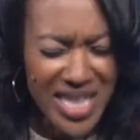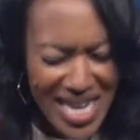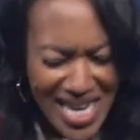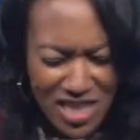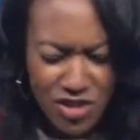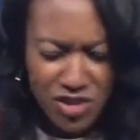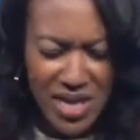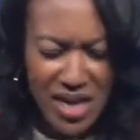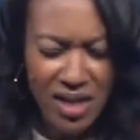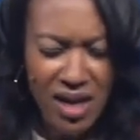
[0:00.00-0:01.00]
to answer
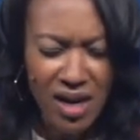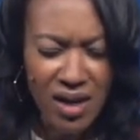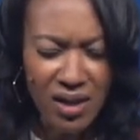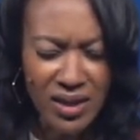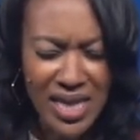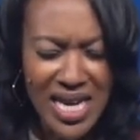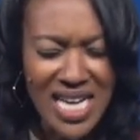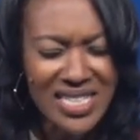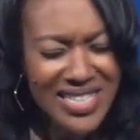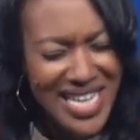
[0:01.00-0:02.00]
that call,
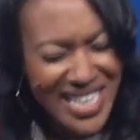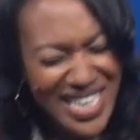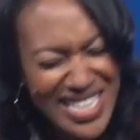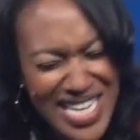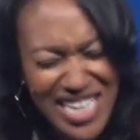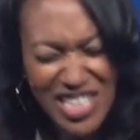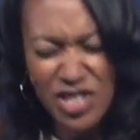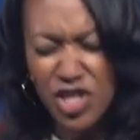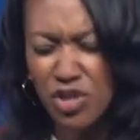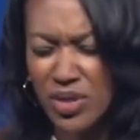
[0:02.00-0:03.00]
and stay
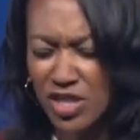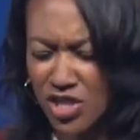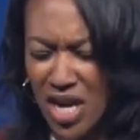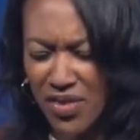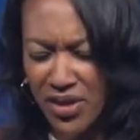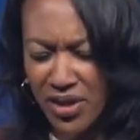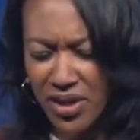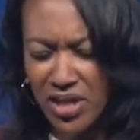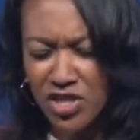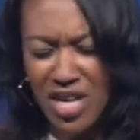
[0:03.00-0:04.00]
connected to each other
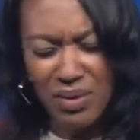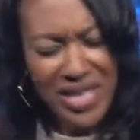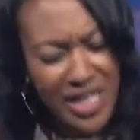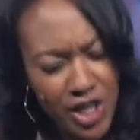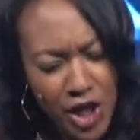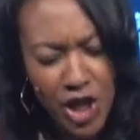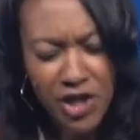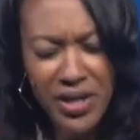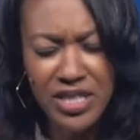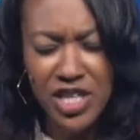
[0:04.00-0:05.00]
so that we can
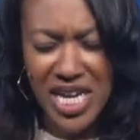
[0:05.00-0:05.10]
encourage,